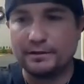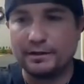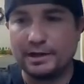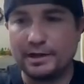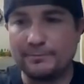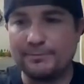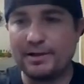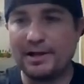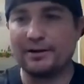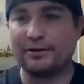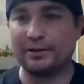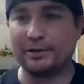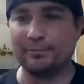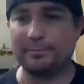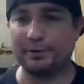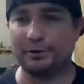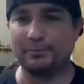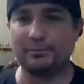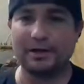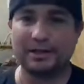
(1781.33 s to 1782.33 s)
I'm not gonna
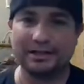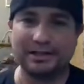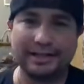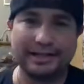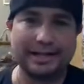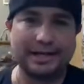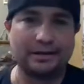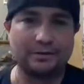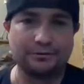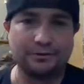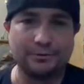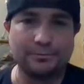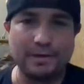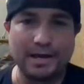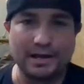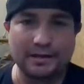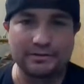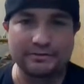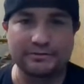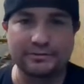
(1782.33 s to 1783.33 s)
build my layout on the
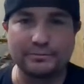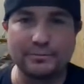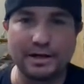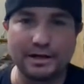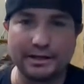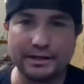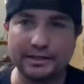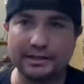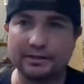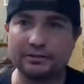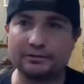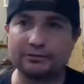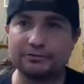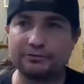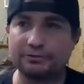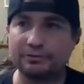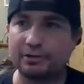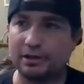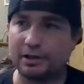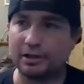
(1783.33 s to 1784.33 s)
back of somebody
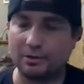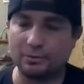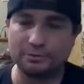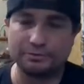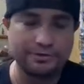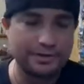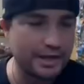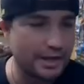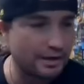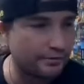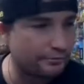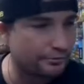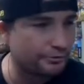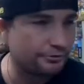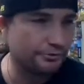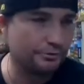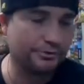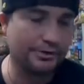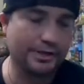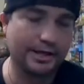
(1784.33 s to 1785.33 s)
else. I will never
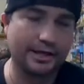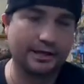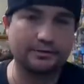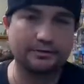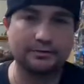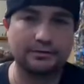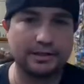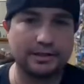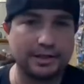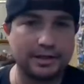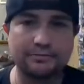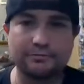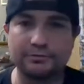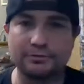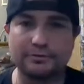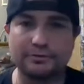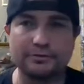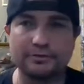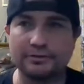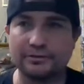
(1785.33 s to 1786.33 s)
do that
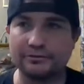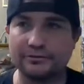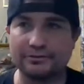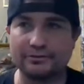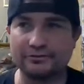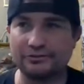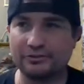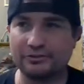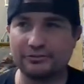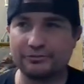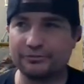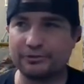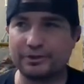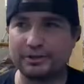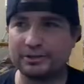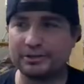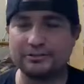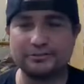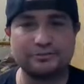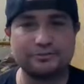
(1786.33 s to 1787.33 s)
ever because it's just
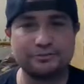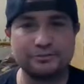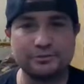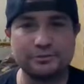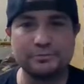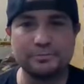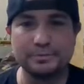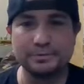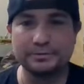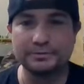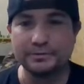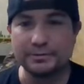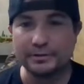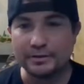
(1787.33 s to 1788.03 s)
fucking stupid.